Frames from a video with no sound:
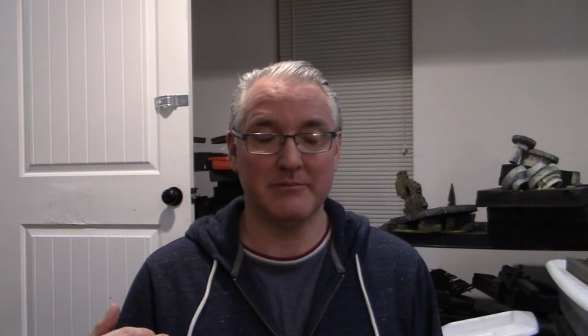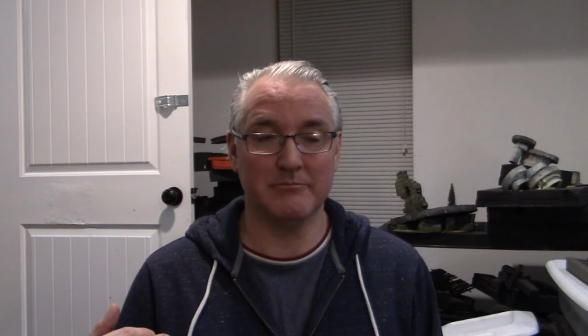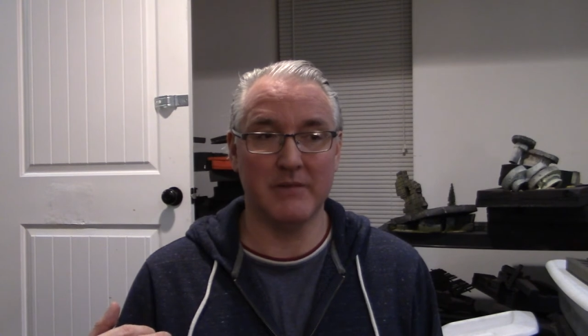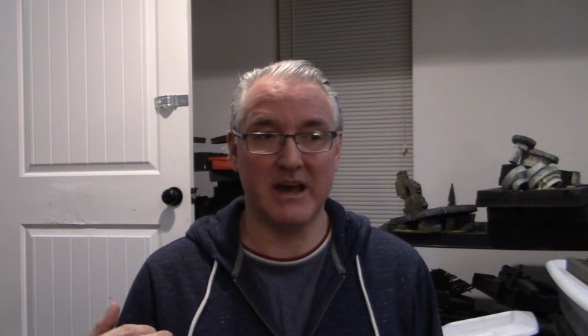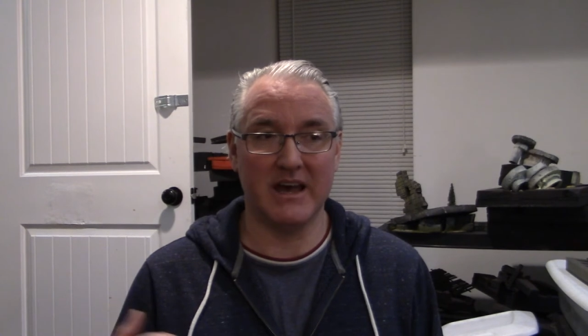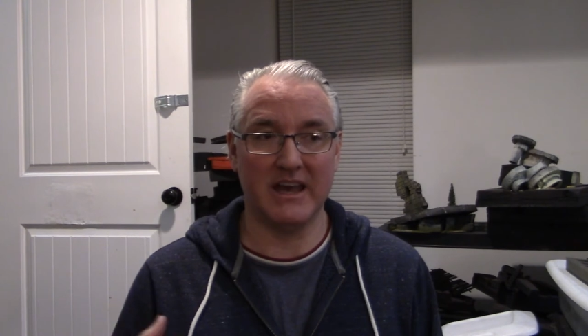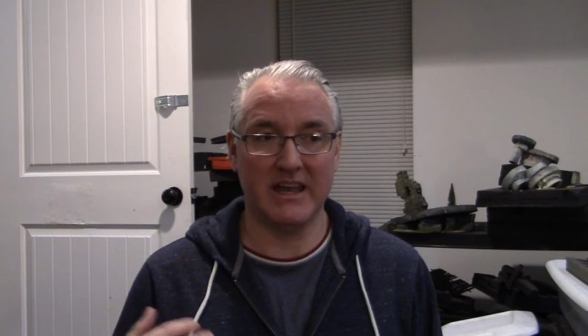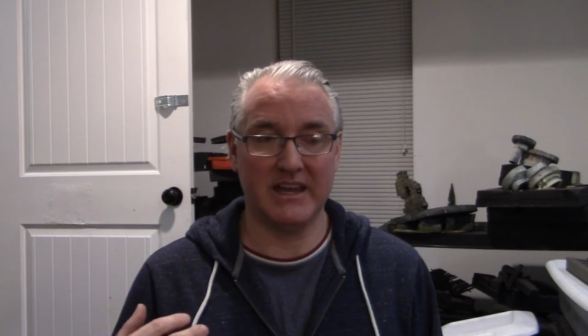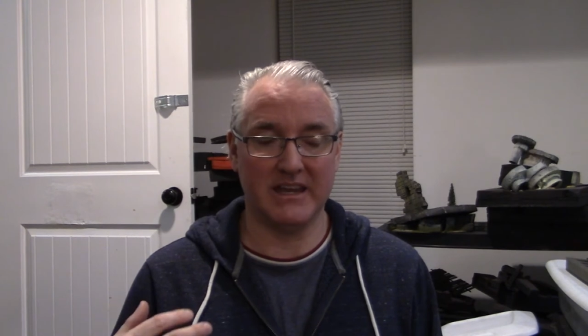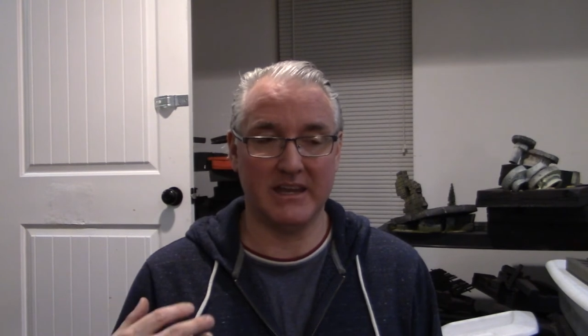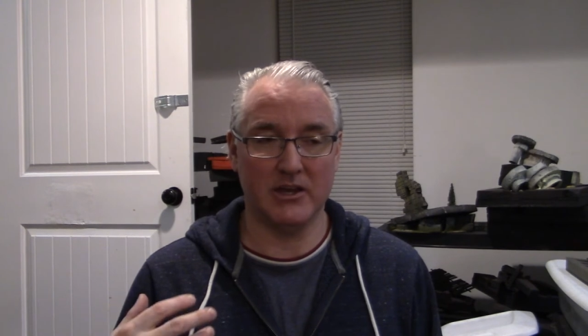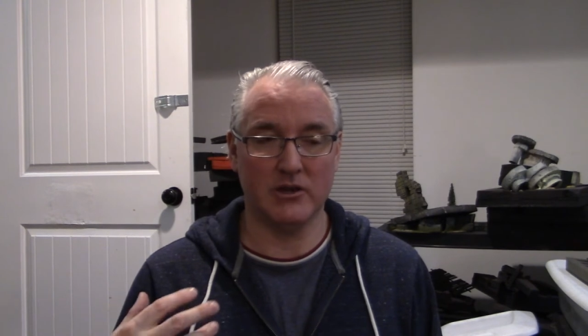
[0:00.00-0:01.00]

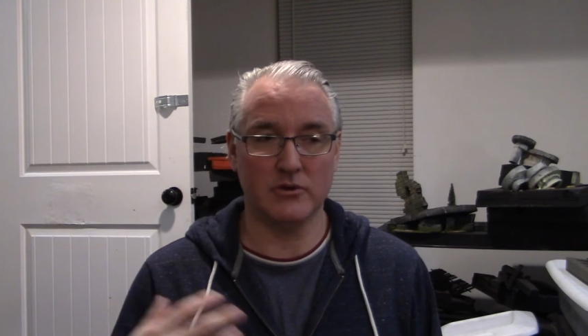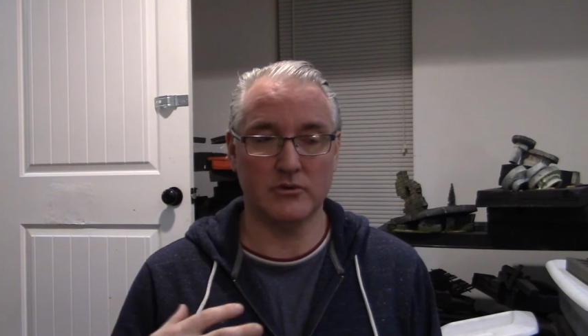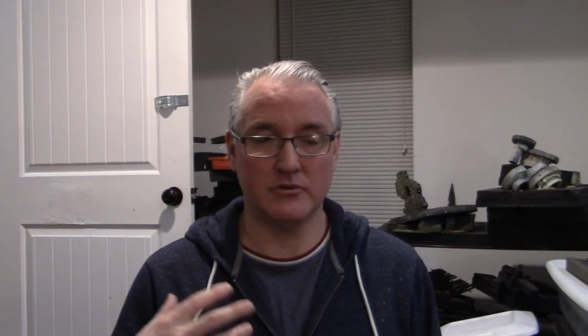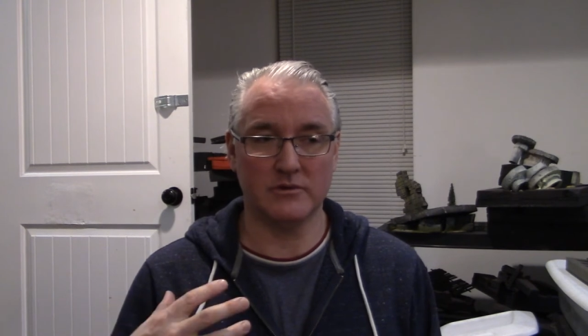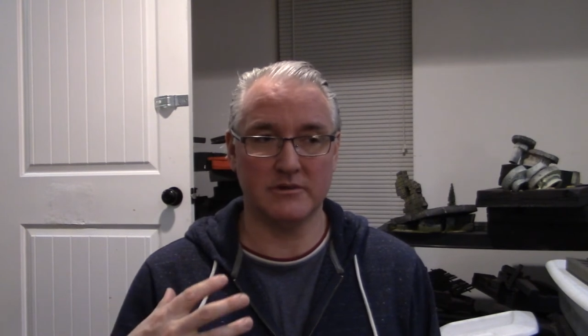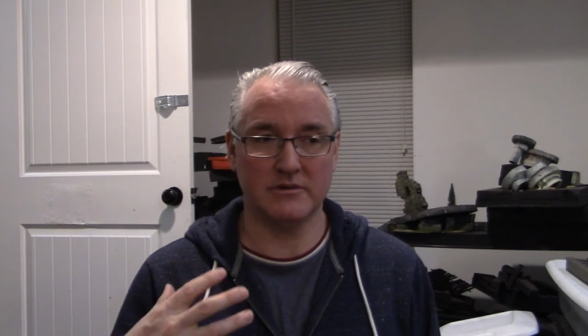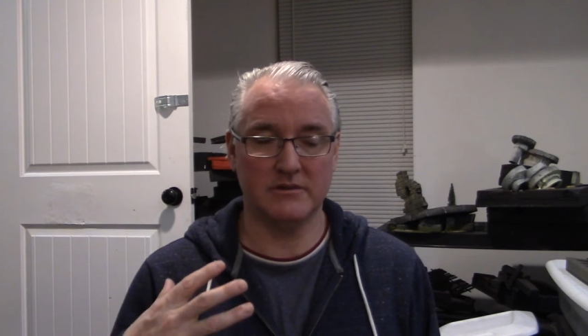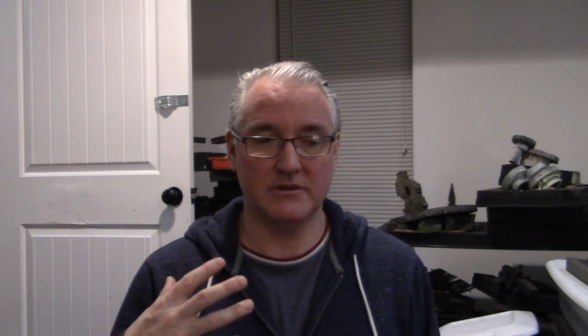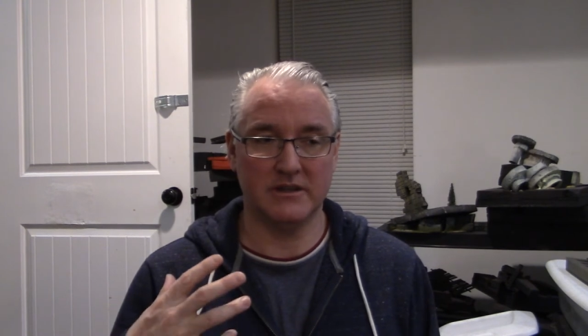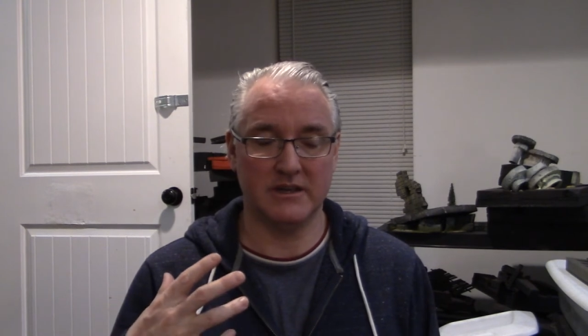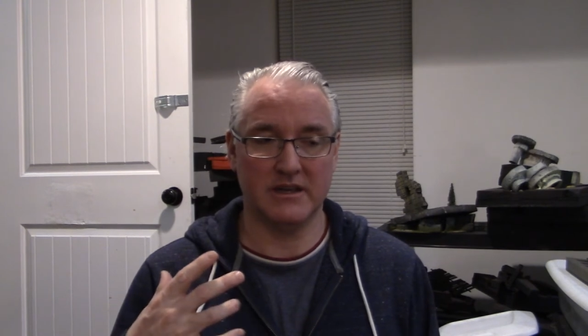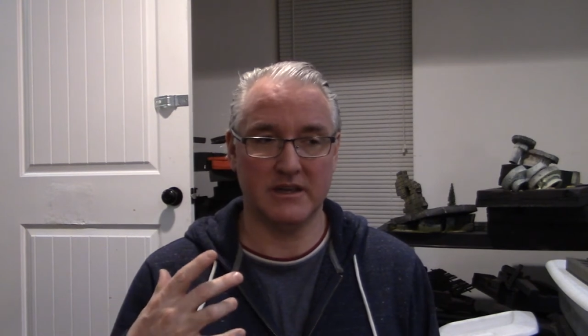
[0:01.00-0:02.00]
my own
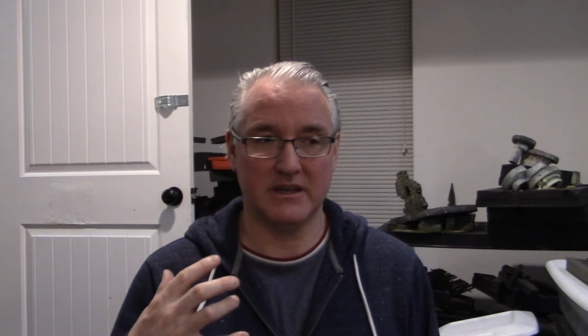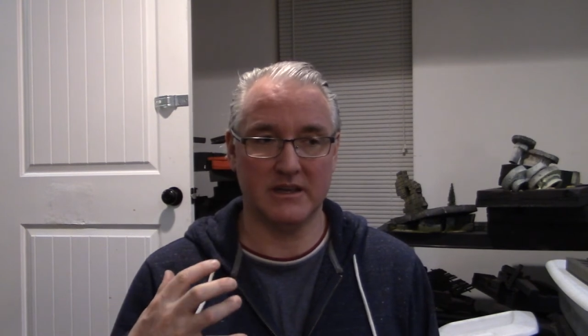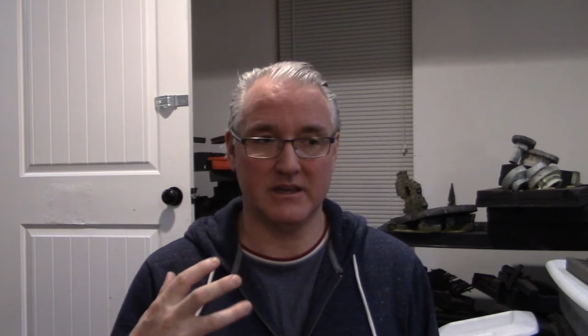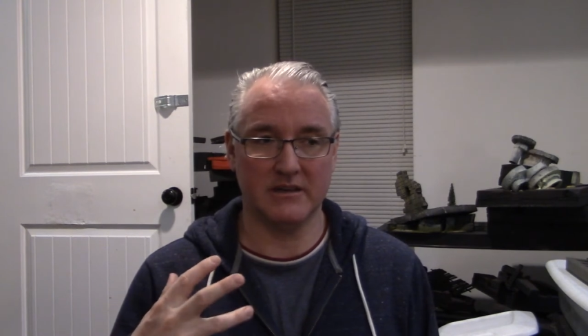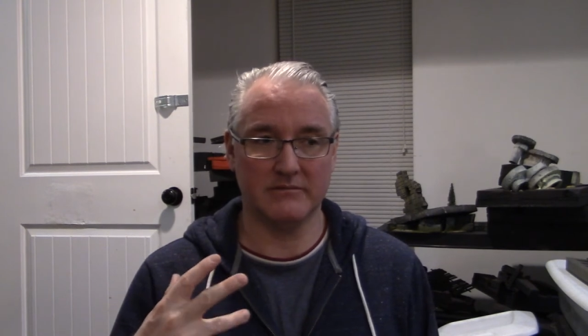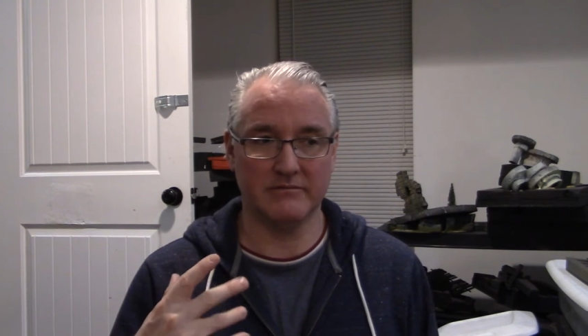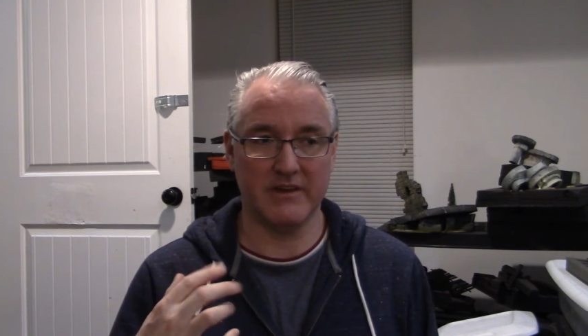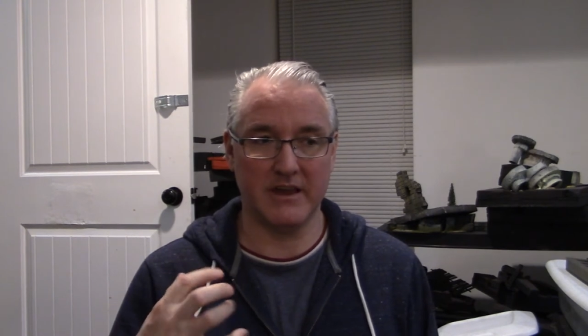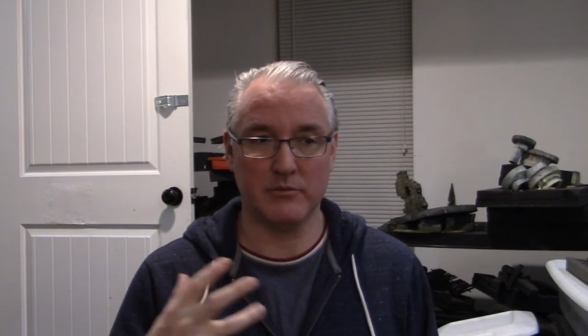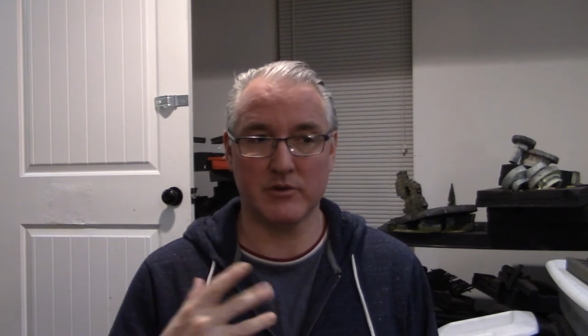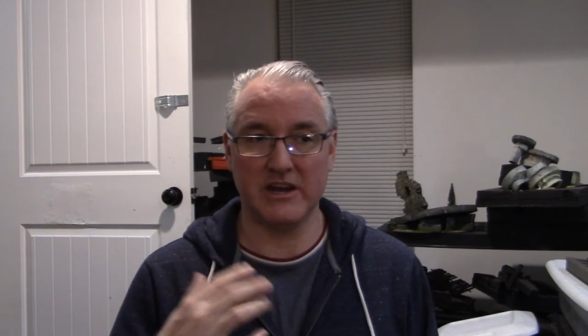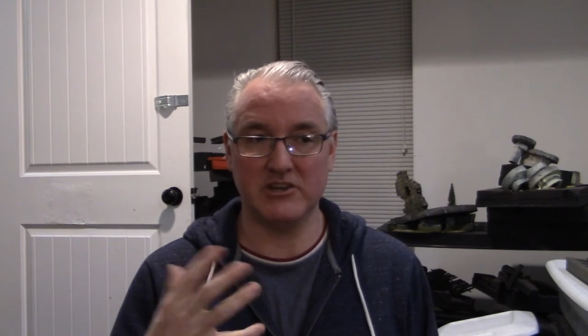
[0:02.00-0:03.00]
uh,
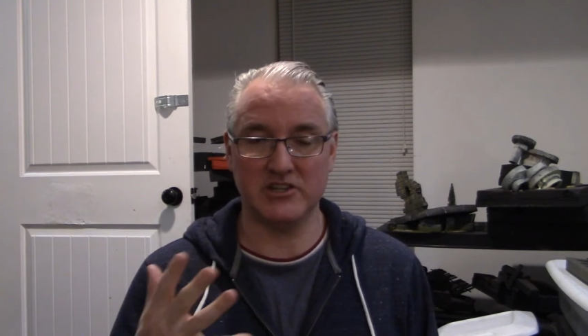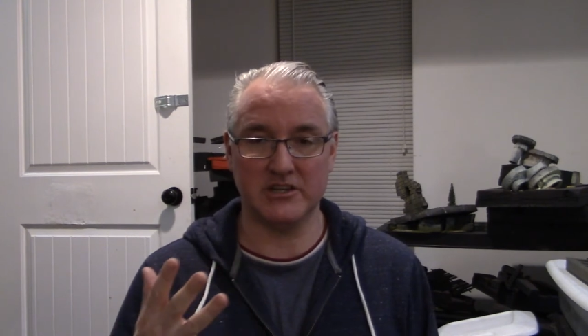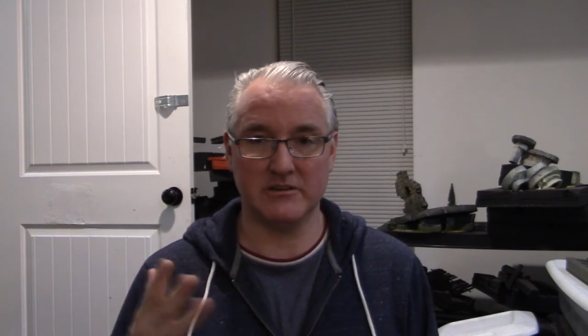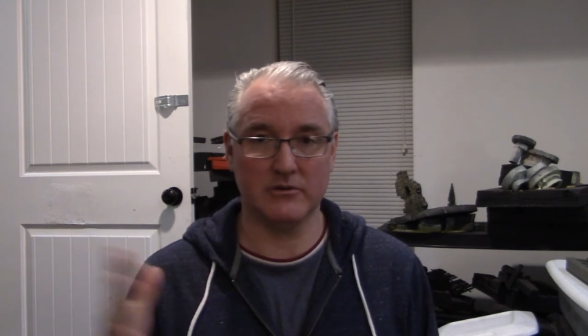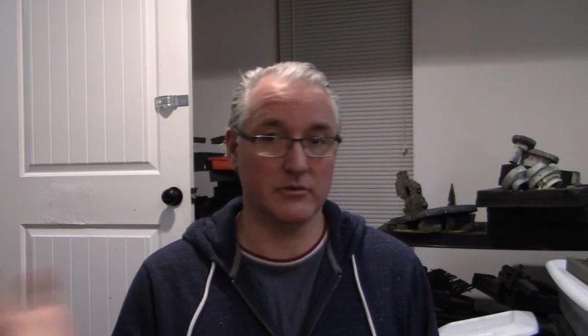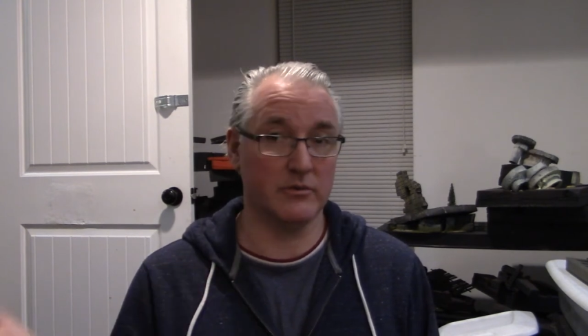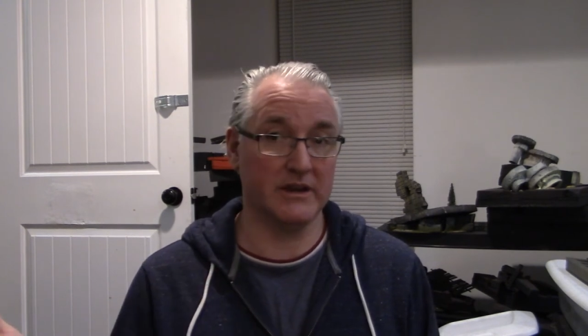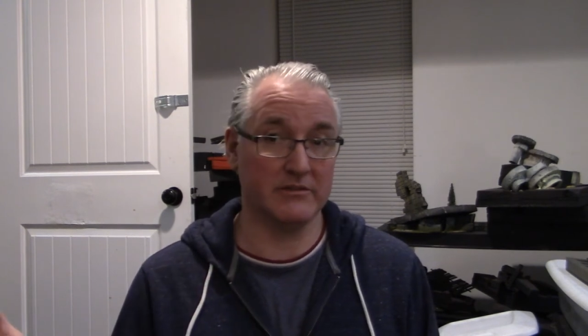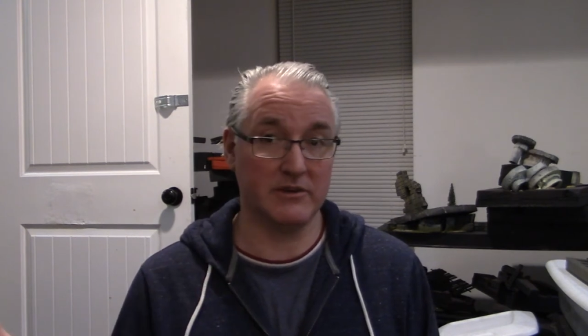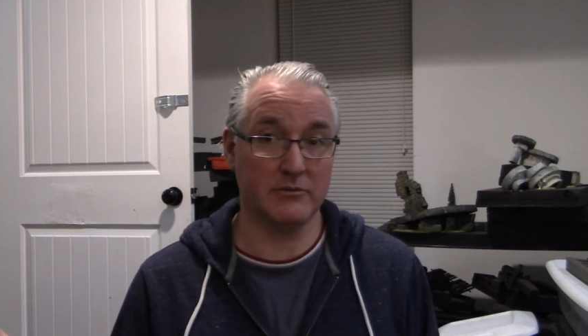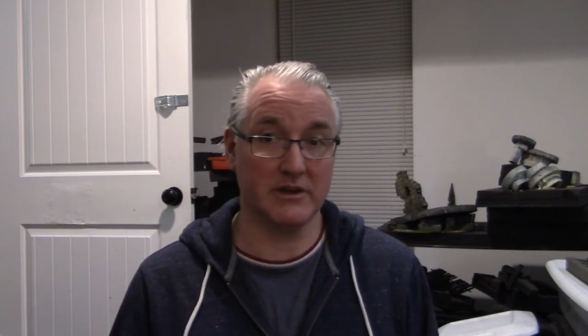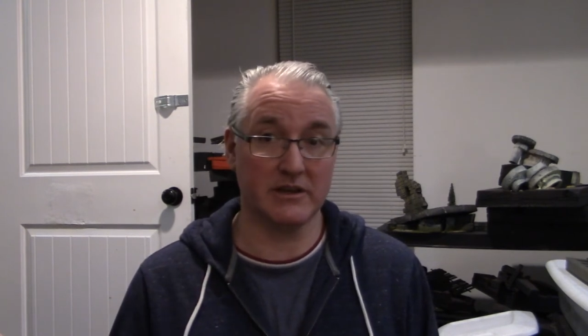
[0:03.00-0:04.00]
vibration, or whatever
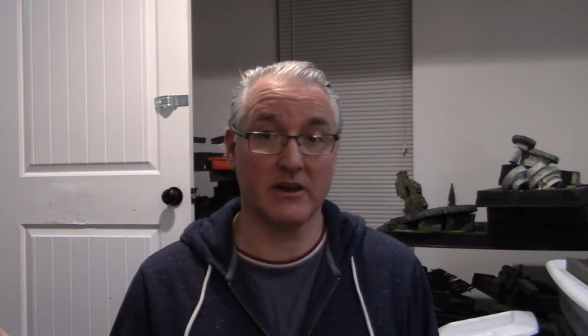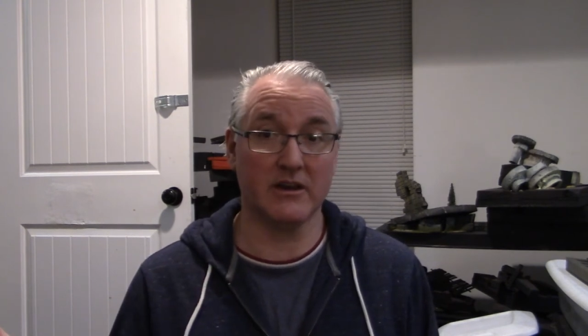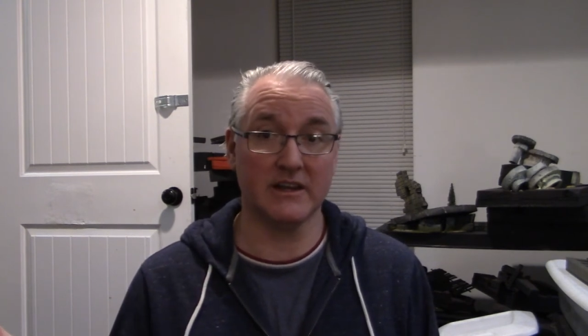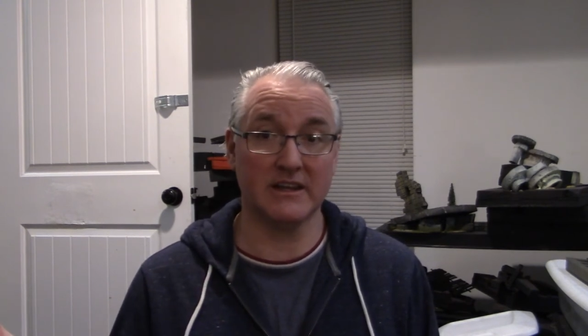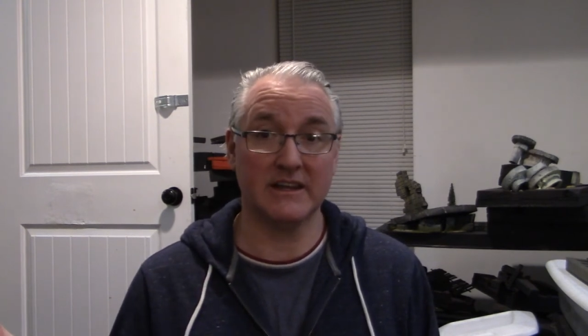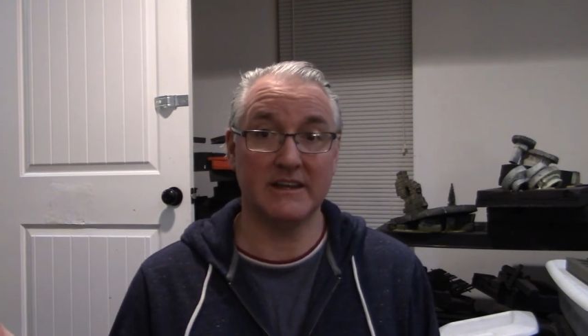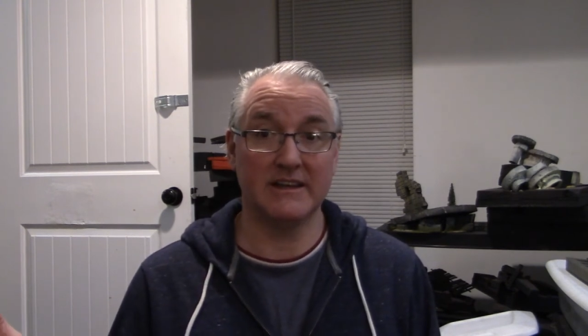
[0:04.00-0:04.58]
you want to call it,